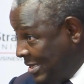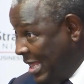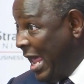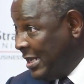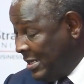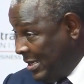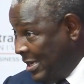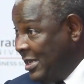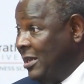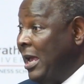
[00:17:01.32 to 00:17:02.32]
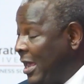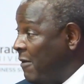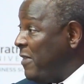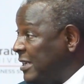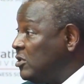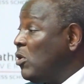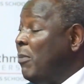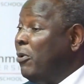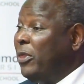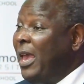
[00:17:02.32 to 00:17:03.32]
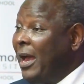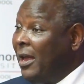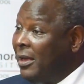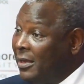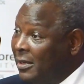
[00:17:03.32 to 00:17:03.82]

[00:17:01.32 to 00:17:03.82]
that. If there's trouble there,